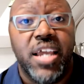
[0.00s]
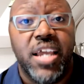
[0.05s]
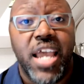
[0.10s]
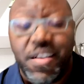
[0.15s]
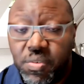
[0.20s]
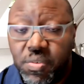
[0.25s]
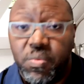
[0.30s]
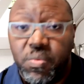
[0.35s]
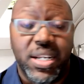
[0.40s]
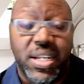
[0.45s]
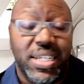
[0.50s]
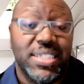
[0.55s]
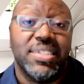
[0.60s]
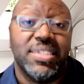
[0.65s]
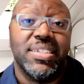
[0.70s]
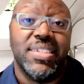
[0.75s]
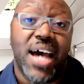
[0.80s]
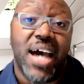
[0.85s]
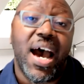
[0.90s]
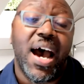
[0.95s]
everyone is
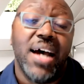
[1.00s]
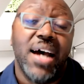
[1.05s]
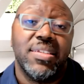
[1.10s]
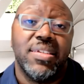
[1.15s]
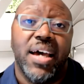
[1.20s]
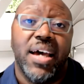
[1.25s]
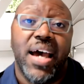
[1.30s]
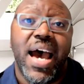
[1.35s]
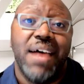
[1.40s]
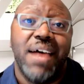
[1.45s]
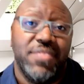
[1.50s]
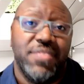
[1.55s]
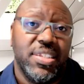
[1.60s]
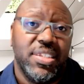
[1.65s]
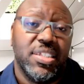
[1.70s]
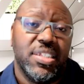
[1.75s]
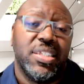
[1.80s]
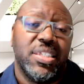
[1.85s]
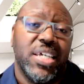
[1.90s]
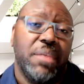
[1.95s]
not having
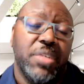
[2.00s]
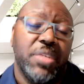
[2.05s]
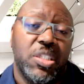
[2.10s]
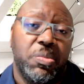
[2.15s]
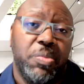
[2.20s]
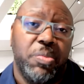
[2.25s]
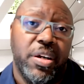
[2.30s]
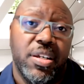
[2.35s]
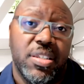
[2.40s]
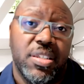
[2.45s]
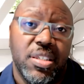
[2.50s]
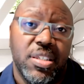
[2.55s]
the same experience